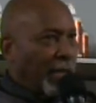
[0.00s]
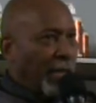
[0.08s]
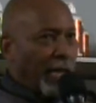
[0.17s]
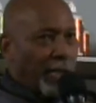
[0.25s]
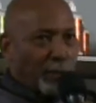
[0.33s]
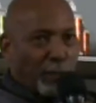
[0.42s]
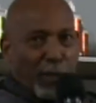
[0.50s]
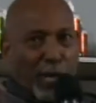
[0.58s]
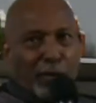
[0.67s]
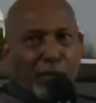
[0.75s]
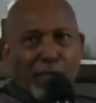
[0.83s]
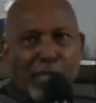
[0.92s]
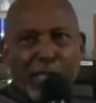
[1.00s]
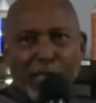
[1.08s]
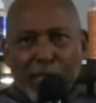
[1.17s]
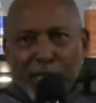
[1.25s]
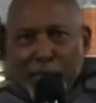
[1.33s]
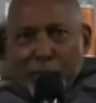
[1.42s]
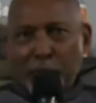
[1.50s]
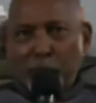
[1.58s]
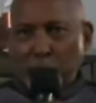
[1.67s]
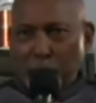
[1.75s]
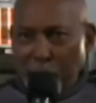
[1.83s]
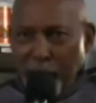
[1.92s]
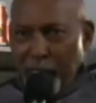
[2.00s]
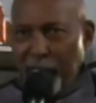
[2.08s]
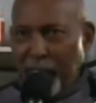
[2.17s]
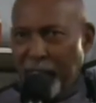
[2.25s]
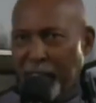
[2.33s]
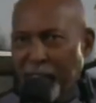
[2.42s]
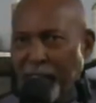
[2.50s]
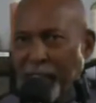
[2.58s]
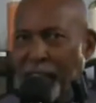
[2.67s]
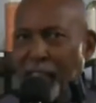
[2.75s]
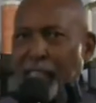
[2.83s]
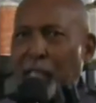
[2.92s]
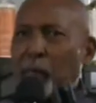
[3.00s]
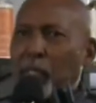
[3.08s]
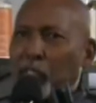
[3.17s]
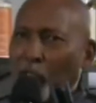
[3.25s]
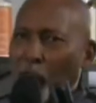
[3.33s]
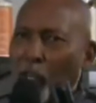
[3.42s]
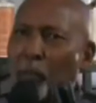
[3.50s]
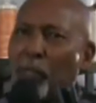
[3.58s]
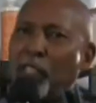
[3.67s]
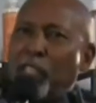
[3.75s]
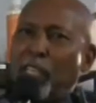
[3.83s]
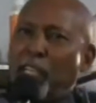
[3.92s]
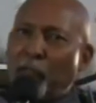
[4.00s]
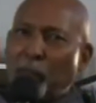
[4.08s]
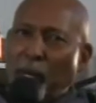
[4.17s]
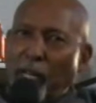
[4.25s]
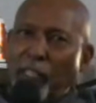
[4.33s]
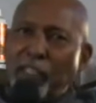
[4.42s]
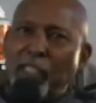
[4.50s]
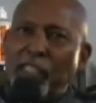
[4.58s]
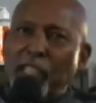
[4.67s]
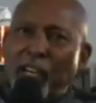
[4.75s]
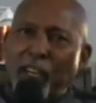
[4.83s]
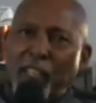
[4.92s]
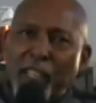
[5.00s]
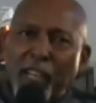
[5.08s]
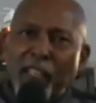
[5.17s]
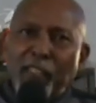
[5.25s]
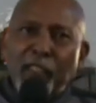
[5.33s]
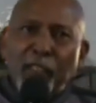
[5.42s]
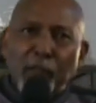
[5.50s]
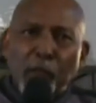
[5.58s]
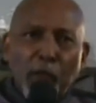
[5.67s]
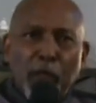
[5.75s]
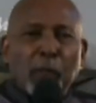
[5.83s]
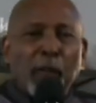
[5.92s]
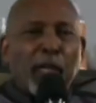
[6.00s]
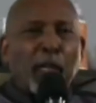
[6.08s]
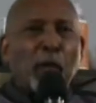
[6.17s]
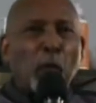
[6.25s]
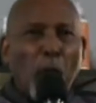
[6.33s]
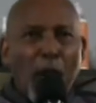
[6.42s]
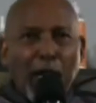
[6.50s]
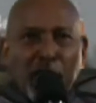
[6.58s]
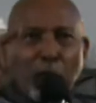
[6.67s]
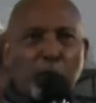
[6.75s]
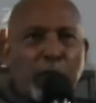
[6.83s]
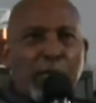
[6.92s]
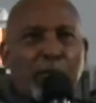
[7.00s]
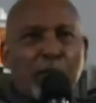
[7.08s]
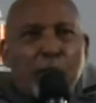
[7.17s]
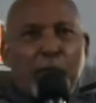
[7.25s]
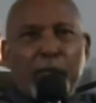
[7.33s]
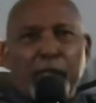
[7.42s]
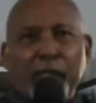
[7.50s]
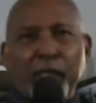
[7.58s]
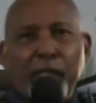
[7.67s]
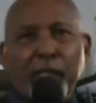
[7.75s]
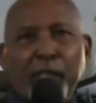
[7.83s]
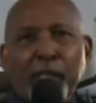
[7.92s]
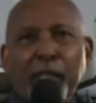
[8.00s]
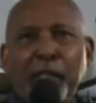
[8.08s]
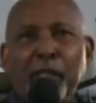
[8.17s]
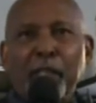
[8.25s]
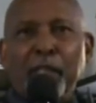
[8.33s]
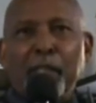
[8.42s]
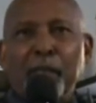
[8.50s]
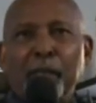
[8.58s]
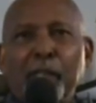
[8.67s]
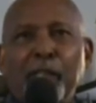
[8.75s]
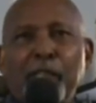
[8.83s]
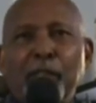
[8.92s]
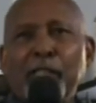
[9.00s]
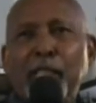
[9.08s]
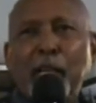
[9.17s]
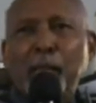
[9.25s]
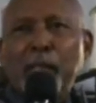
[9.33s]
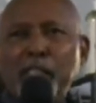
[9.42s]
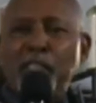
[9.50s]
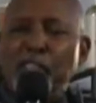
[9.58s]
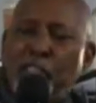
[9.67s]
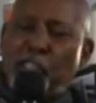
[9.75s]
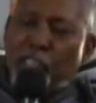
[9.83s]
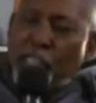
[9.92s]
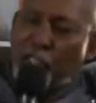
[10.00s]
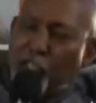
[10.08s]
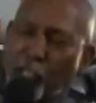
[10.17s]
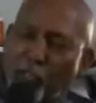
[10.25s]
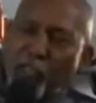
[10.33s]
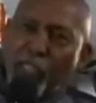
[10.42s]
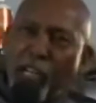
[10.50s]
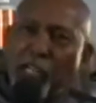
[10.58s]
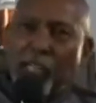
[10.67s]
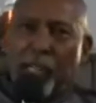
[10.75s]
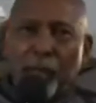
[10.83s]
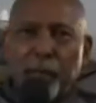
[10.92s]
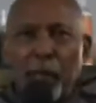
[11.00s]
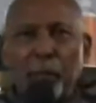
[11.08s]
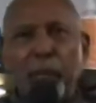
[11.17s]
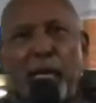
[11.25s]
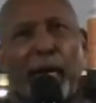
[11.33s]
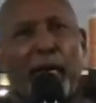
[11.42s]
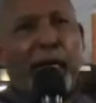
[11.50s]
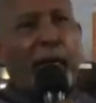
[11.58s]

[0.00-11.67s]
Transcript: as proud as they claim to be, they would talk about the anthropology and the archaeology of North America. Why don't they do it? Because every time they dig a shovel down, it comes out black,